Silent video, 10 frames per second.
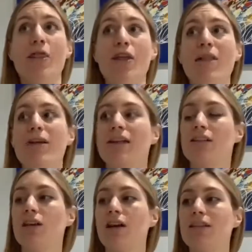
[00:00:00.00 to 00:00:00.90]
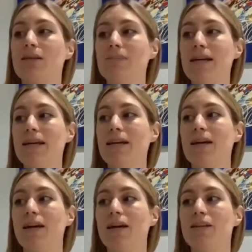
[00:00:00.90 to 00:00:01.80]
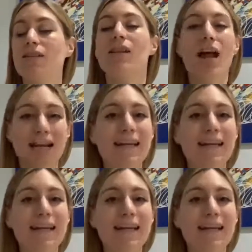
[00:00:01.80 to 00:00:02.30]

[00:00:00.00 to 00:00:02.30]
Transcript: then that's going to be slightly